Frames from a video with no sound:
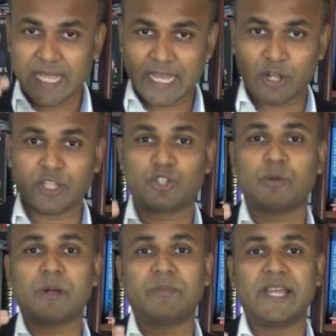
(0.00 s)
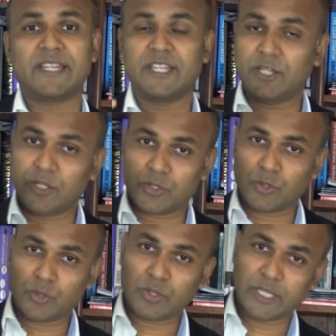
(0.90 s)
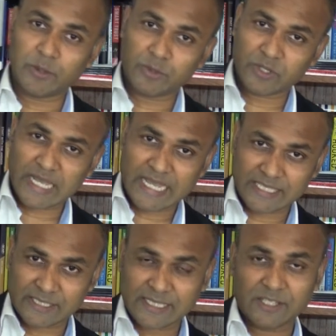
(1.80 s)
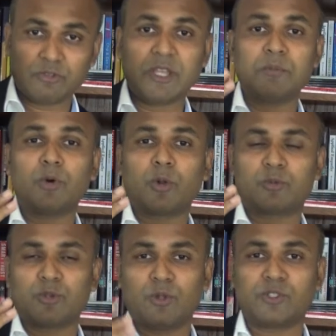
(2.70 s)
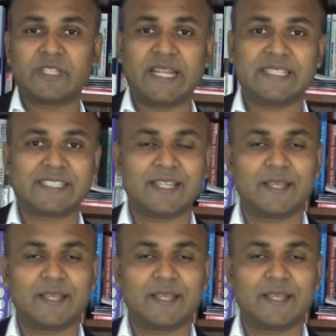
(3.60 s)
And on the top of that, you need to utilize 3 more tools, that is